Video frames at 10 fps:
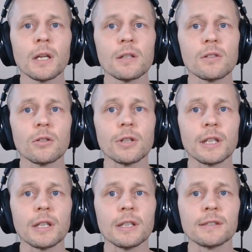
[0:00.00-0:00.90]
So
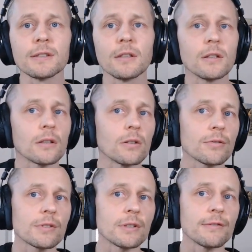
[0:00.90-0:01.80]
it is a
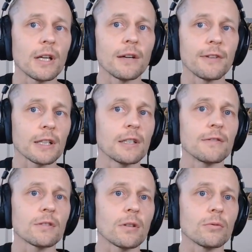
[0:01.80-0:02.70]
cost-effective
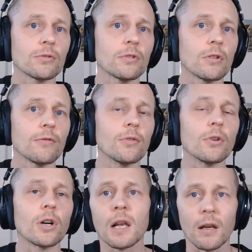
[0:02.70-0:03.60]
solution
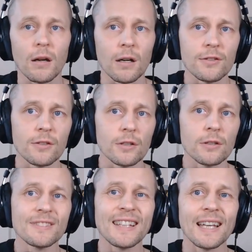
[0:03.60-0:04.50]
for larger
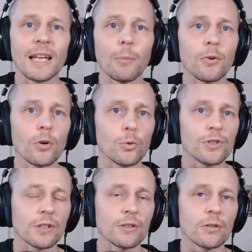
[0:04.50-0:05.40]
scale
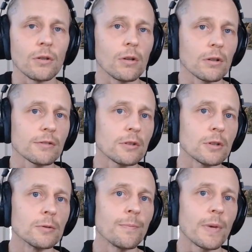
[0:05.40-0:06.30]
project
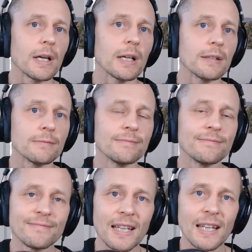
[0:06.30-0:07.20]
also, and
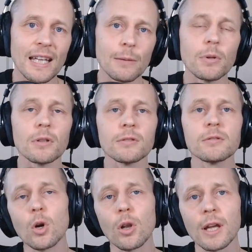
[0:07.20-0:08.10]
enables
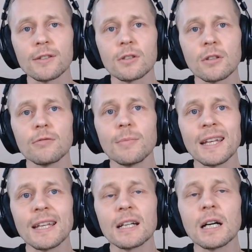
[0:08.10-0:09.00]
collection of
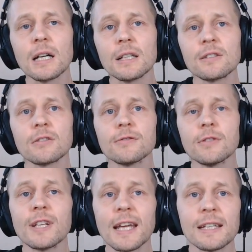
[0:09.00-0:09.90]
many kinds of
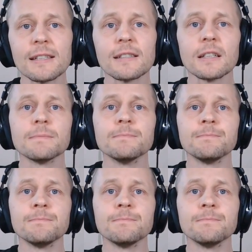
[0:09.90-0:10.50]
data.